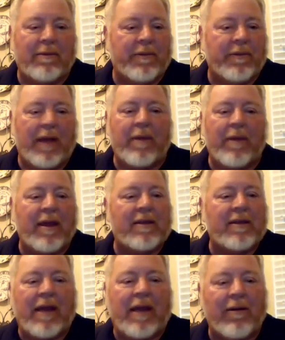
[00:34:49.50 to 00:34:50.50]
how many
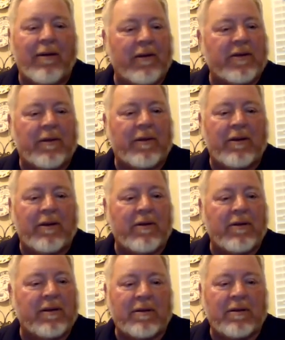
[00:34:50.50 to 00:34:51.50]
kids now are looking for something to do
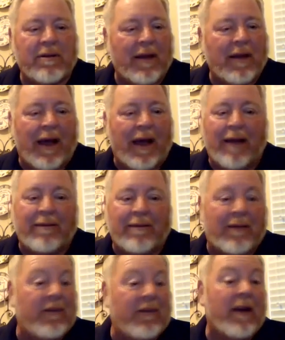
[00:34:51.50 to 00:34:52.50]
because
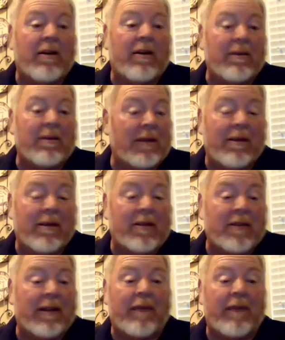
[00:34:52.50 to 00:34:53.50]
they've done it? There's
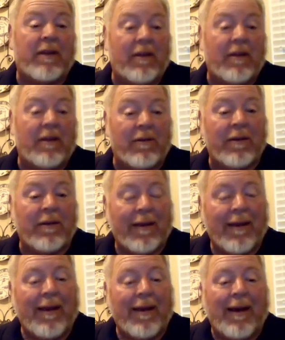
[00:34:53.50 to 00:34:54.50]
nothing left to do.
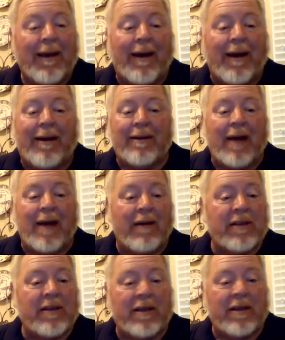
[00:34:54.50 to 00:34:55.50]
The
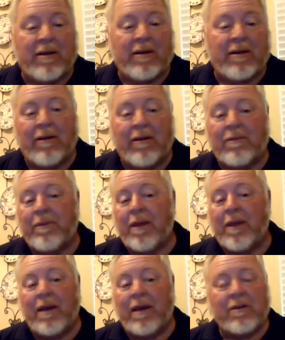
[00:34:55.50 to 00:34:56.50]
college kids that are home,
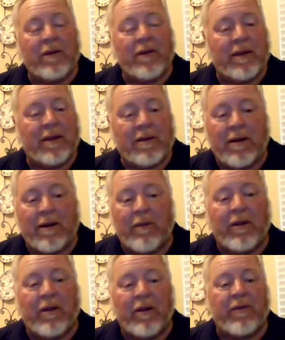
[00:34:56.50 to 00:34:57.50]
high school kids that are home
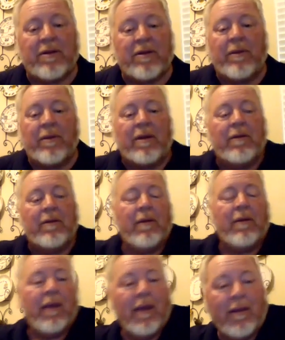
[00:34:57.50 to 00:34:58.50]
looking for something to do.
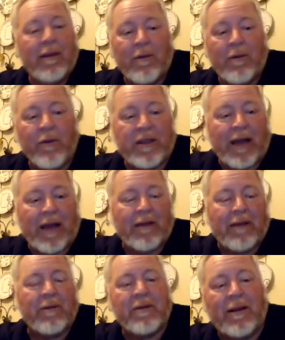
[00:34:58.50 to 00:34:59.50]
Well, reach out
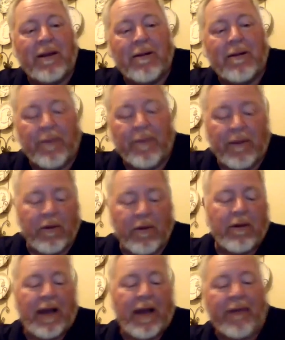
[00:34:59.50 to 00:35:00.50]
to them and say, look, we're
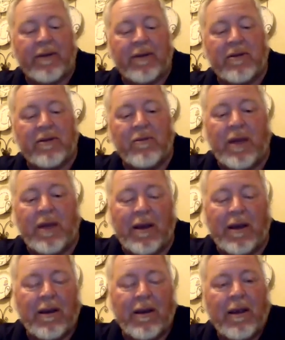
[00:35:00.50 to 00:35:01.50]
going to have this Zoom
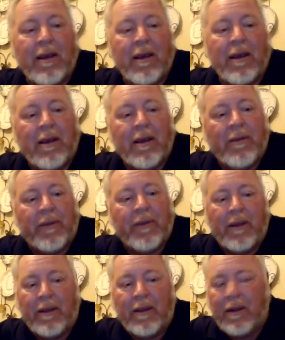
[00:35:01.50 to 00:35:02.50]
meeting,
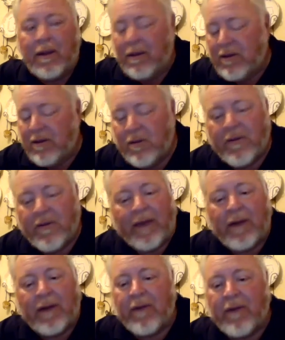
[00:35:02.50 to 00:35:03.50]
Zoom event,
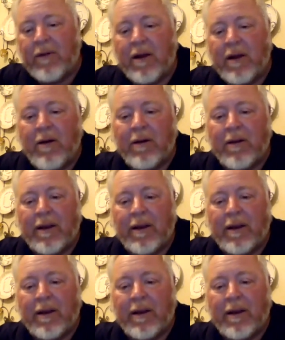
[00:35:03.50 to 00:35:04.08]
whatever you want to call it.